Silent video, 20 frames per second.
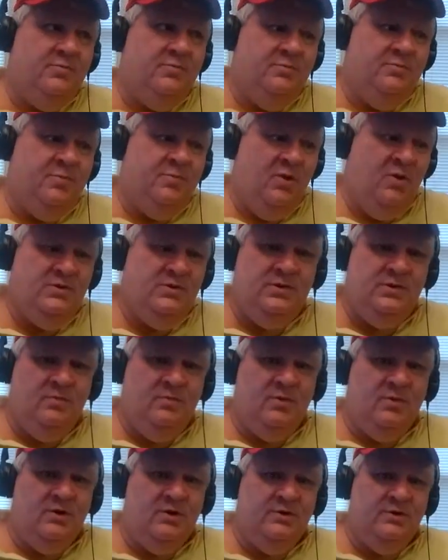post them
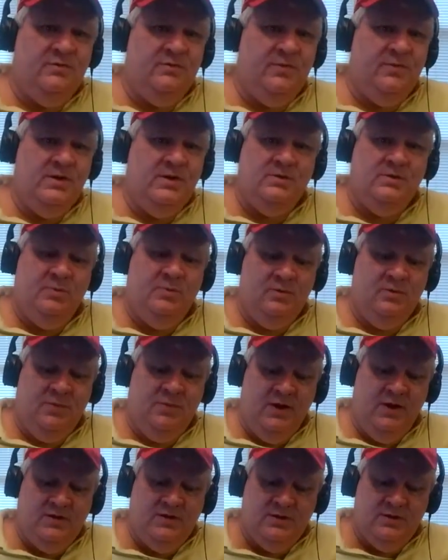on your Facebook
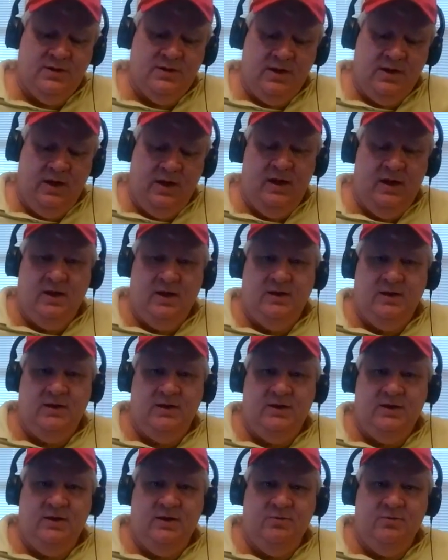page and say, hey, I need to
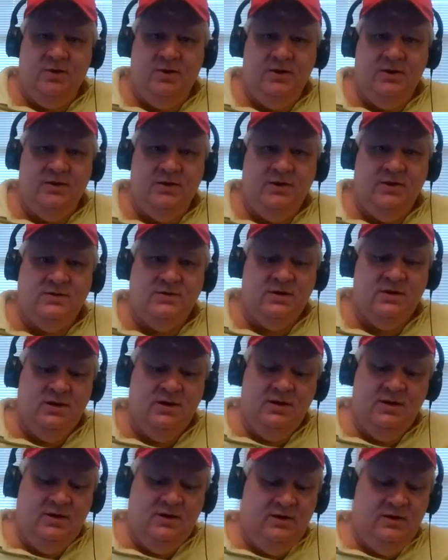get rid of these.
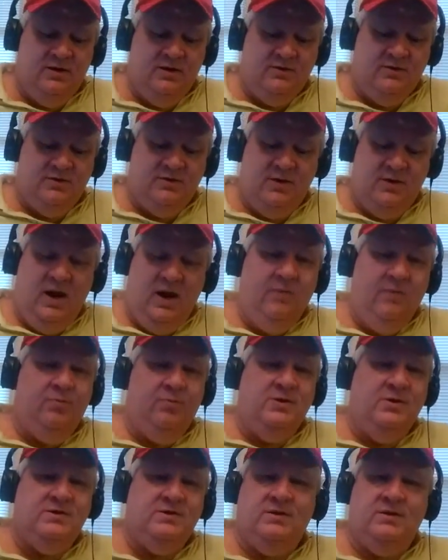
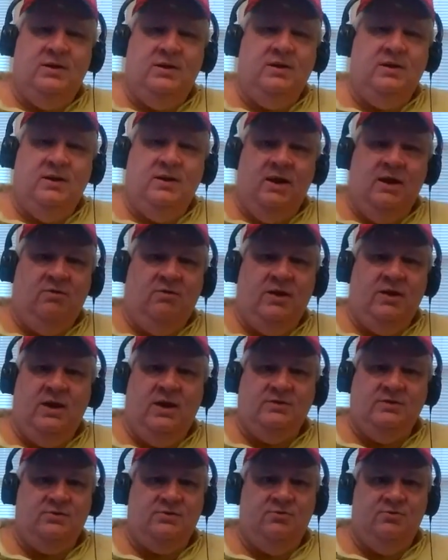Every city now
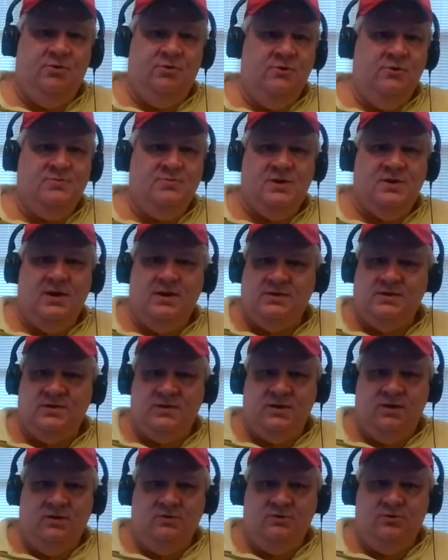has
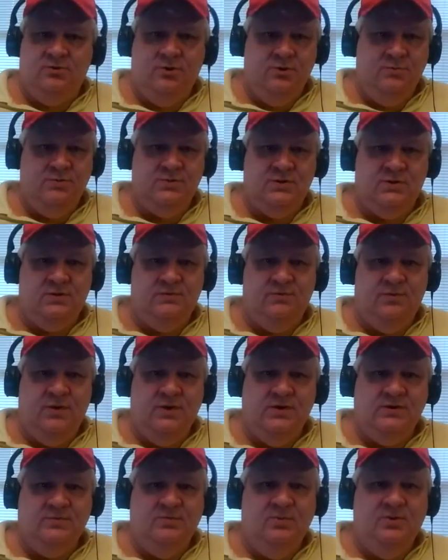sale groups on
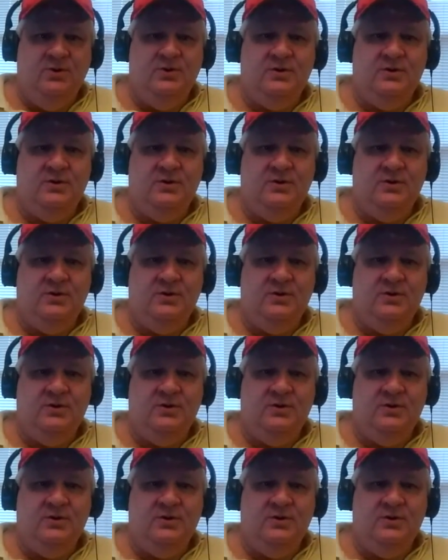Facebook.